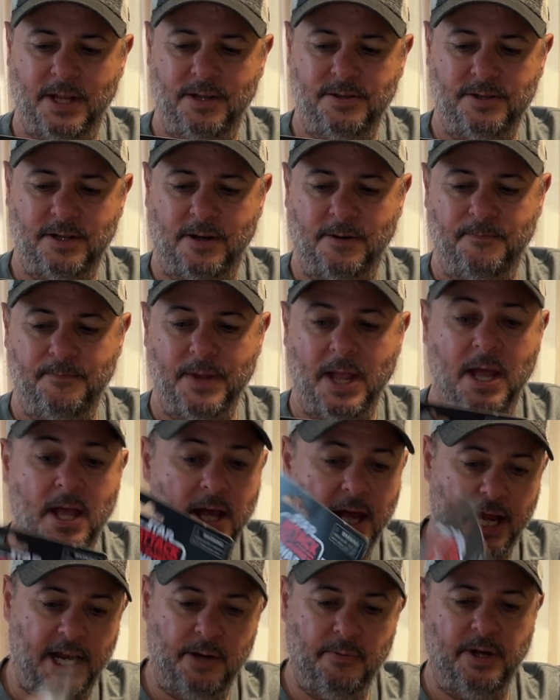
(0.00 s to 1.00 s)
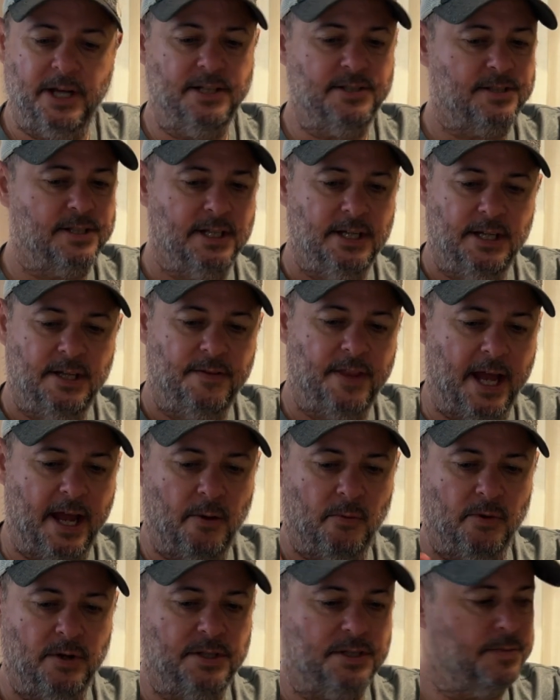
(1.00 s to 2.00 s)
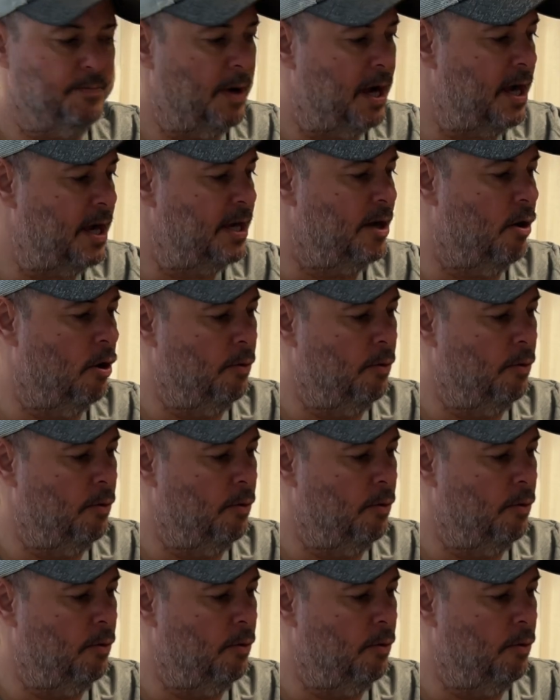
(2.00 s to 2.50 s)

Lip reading: So anyways, that was my